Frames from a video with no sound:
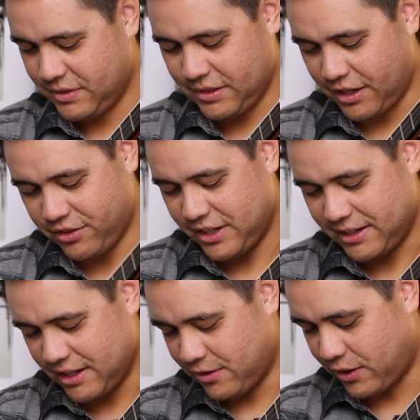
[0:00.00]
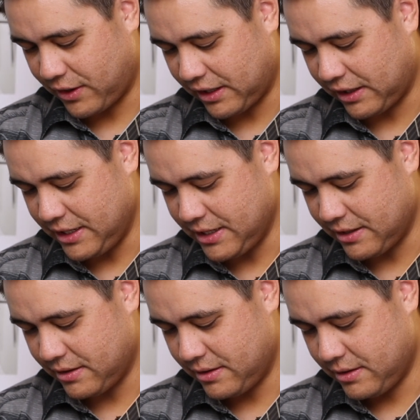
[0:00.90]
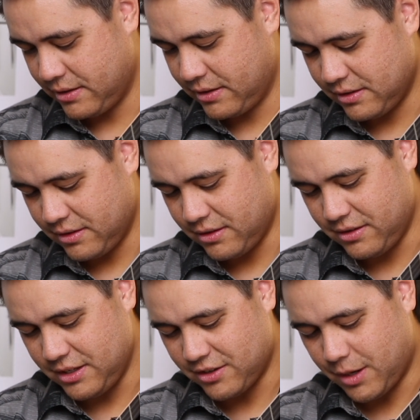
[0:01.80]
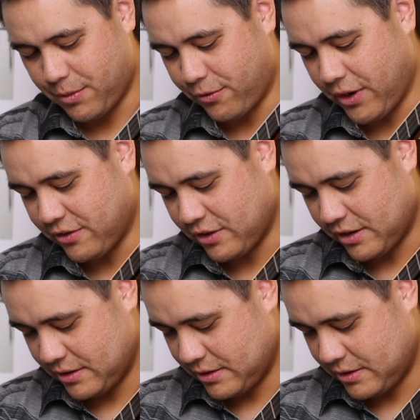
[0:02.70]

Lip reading: I just can't get over how clean these upper frets are.